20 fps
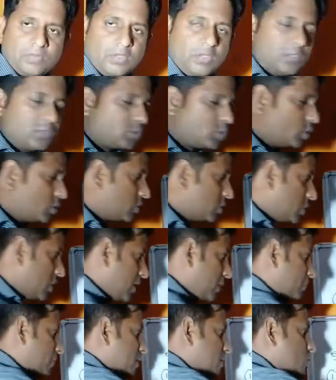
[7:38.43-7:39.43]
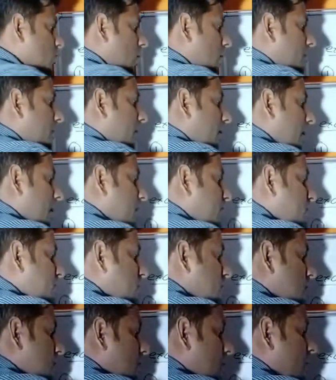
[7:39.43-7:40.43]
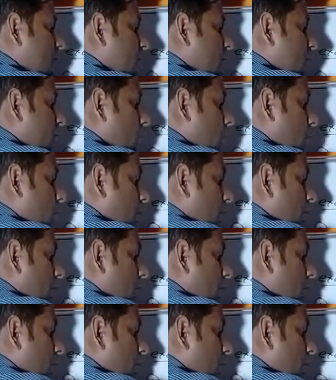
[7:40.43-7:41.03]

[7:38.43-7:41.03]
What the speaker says: So 3 plus 1 becomes 4,